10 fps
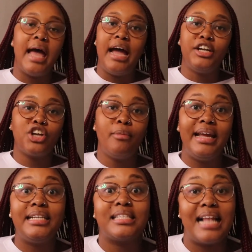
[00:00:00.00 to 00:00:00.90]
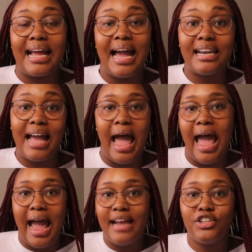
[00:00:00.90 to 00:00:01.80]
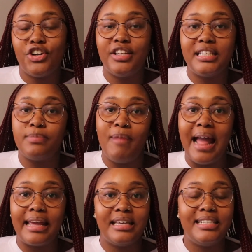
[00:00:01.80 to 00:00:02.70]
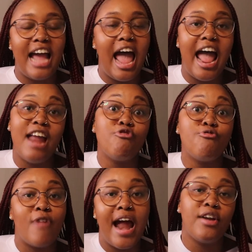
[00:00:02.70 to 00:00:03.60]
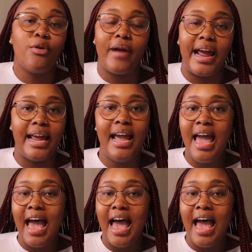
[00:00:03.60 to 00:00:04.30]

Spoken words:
and Charmaine just like kind of handed her this blanket and ran away.